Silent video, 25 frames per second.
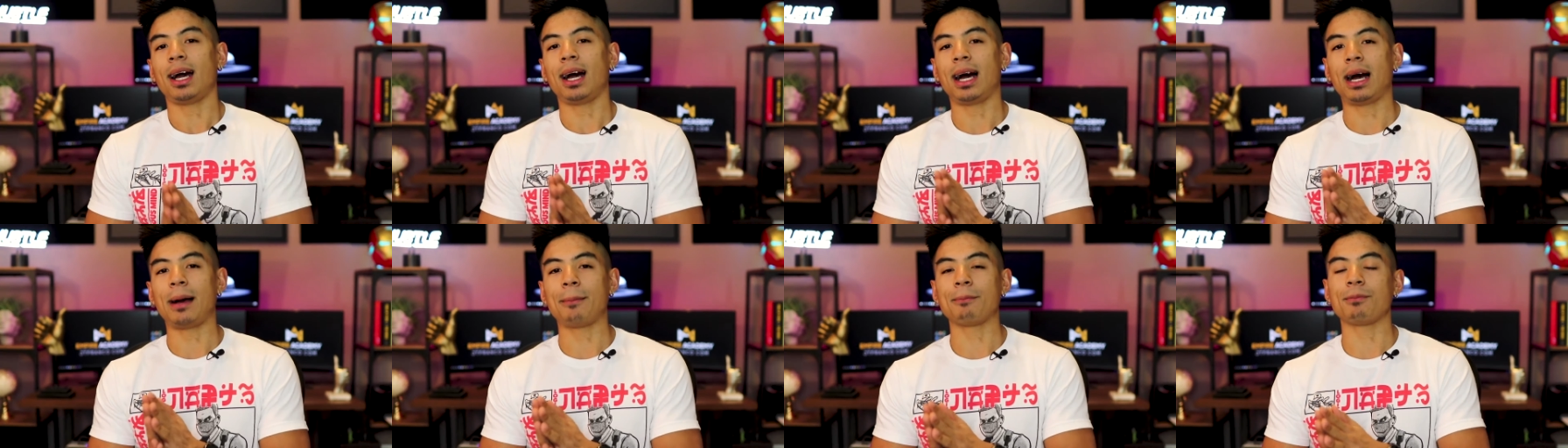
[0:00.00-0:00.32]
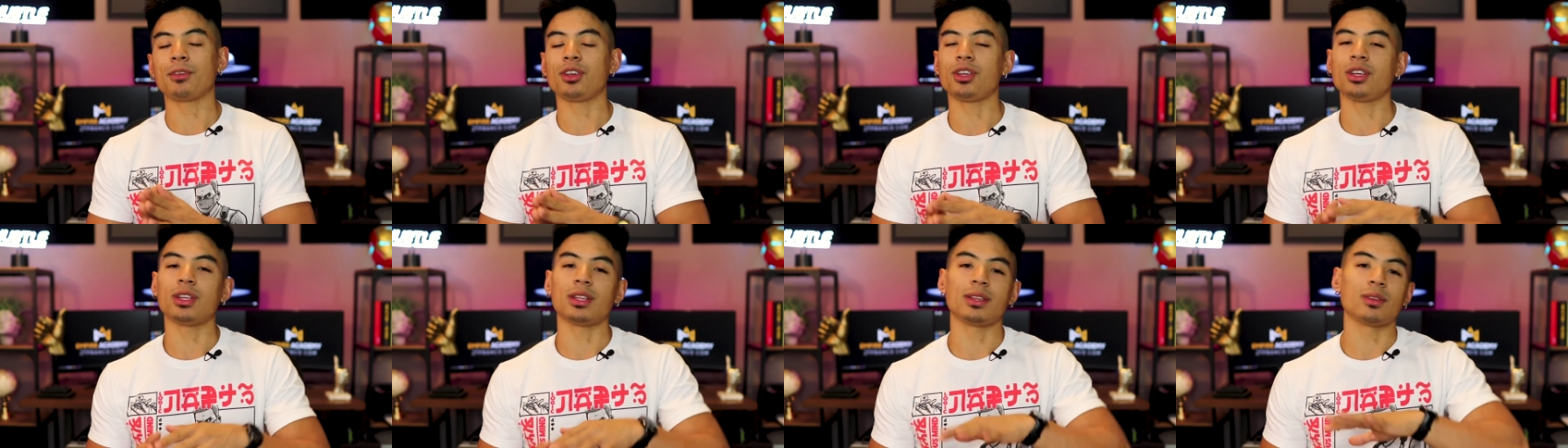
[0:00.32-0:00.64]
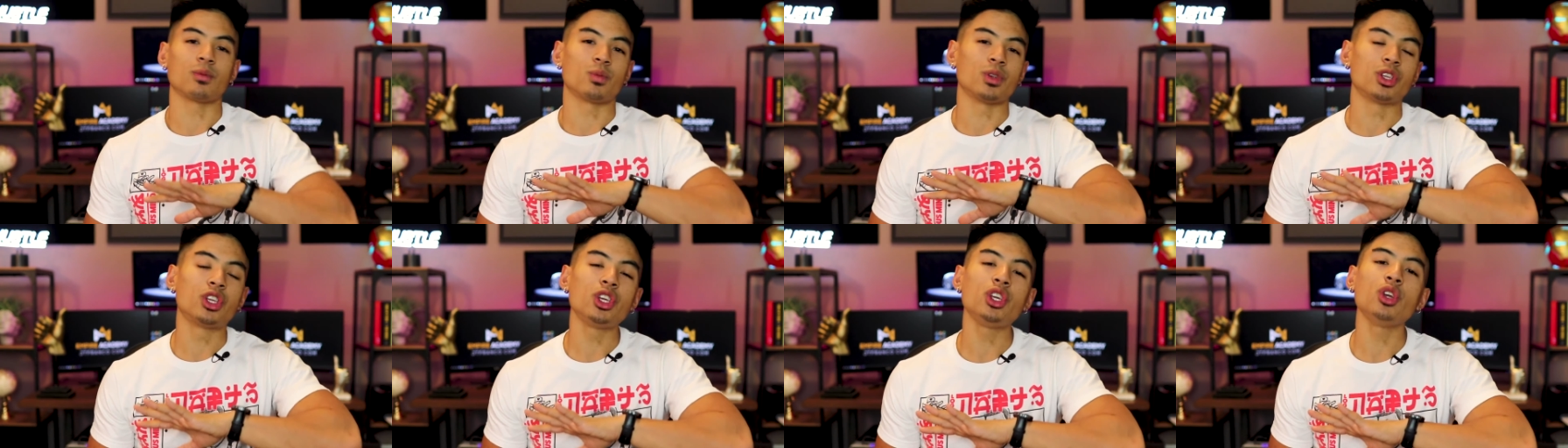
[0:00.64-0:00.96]
Um,
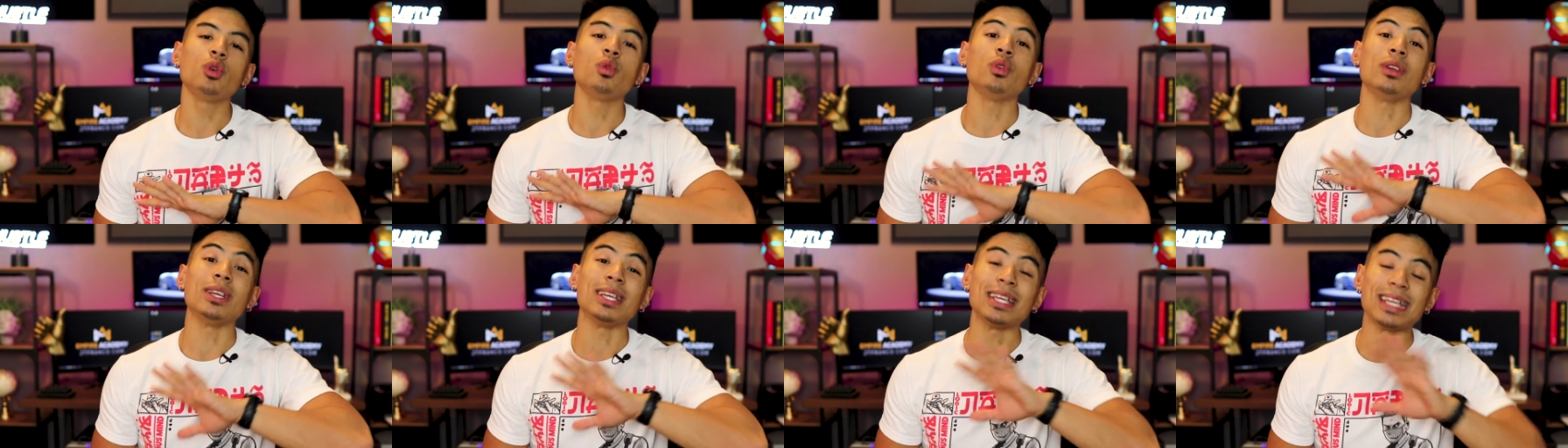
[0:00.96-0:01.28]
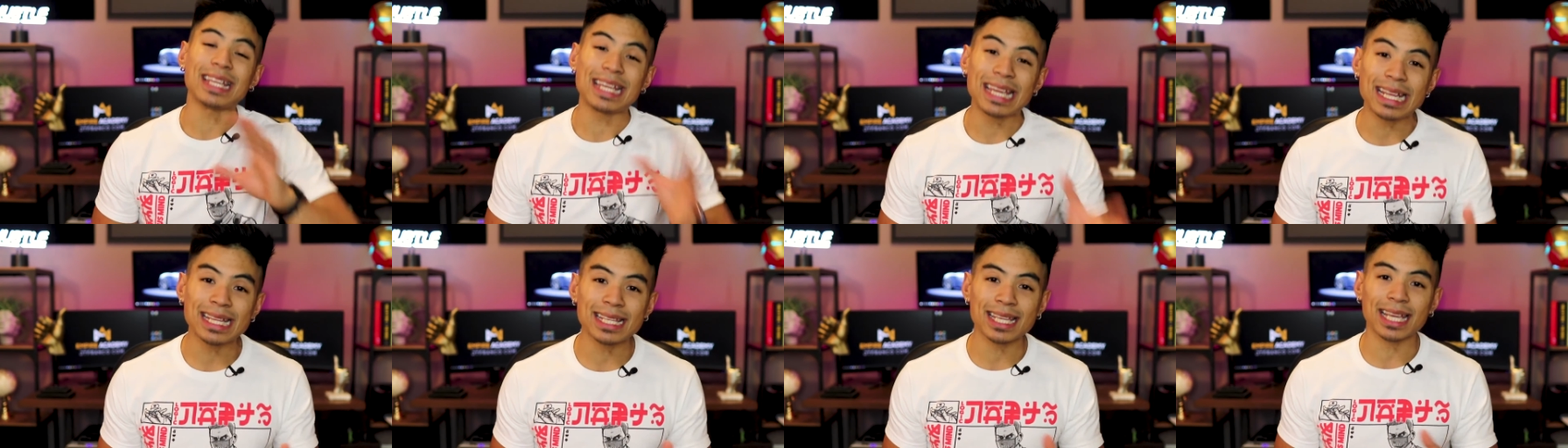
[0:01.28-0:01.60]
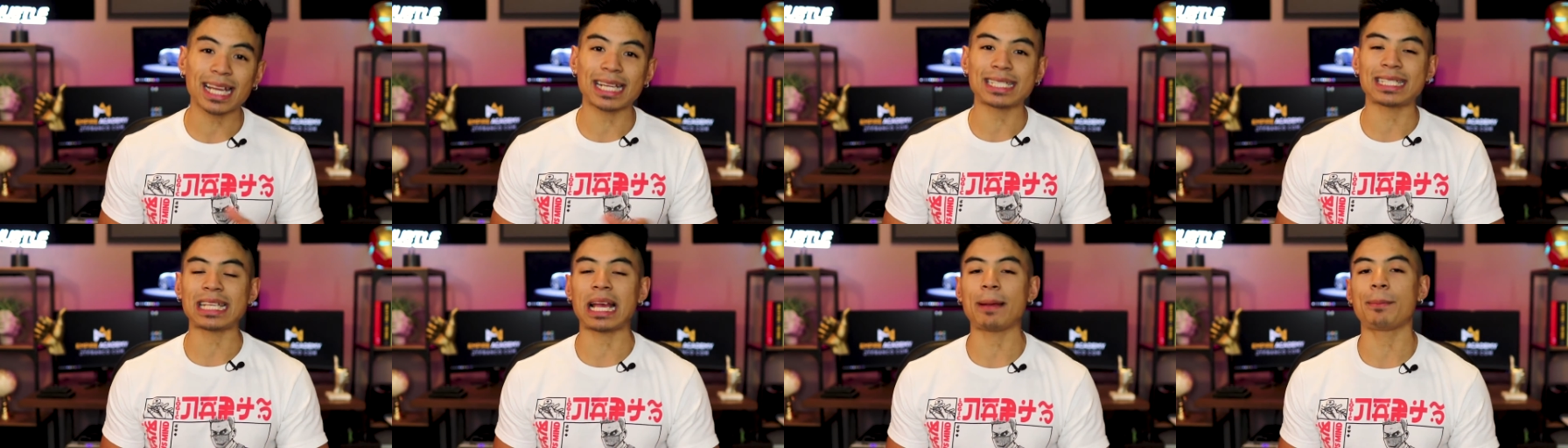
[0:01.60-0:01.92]
do you need to
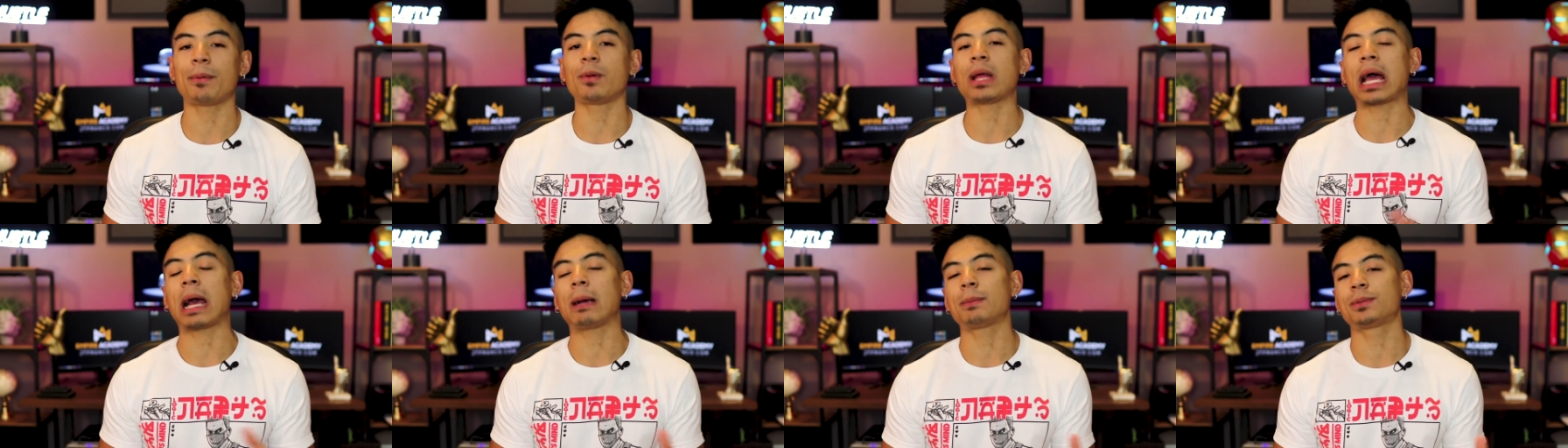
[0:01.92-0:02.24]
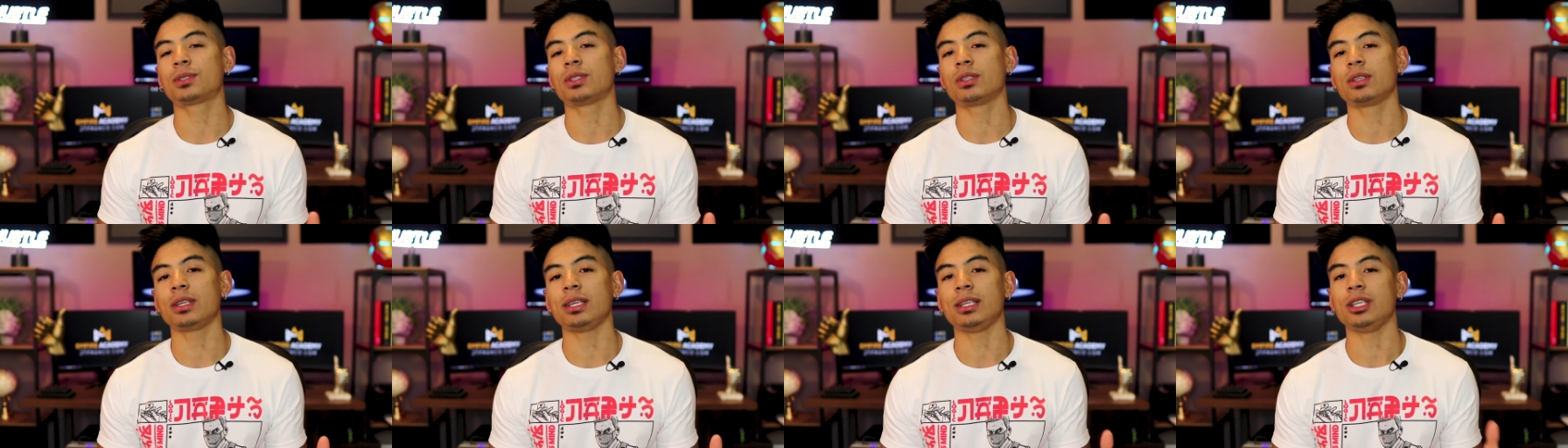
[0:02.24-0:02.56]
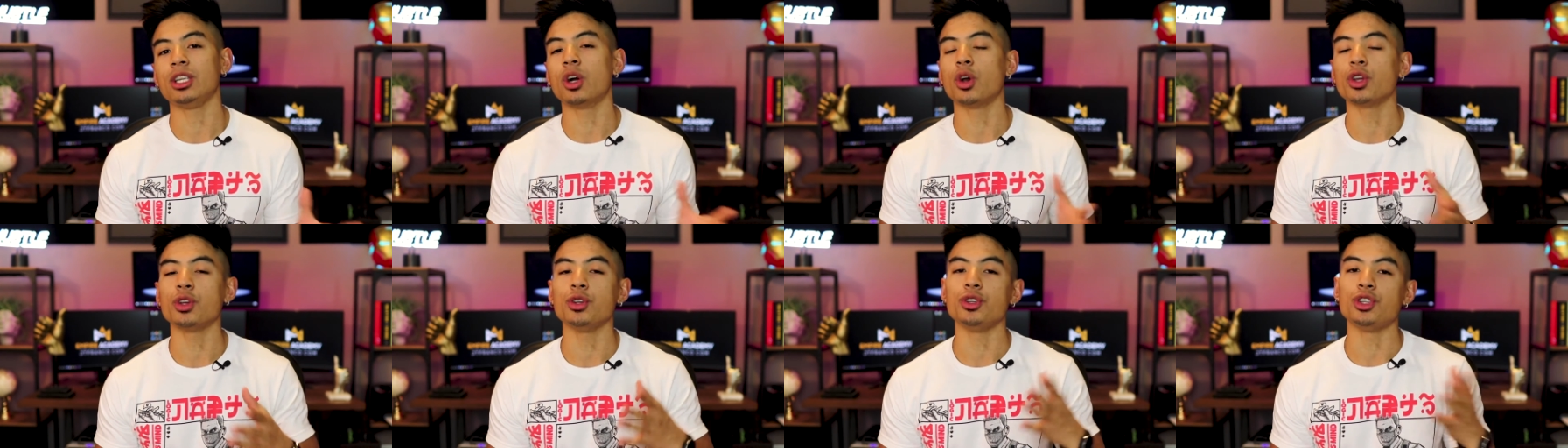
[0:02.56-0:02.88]
get a sample? Absolutely
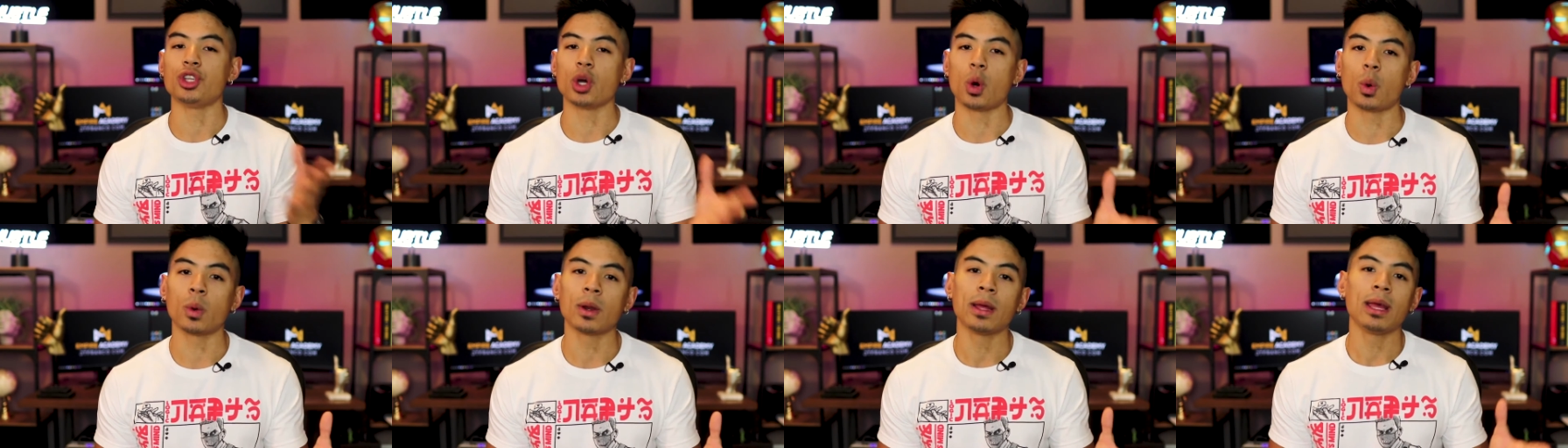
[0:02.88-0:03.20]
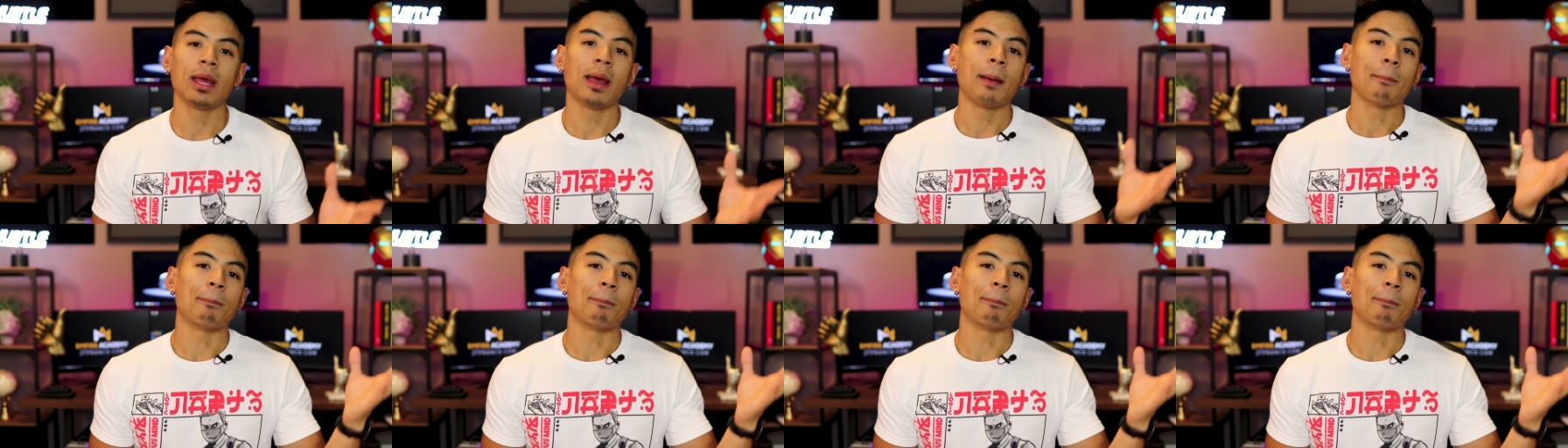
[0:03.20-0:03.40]
no, you don't.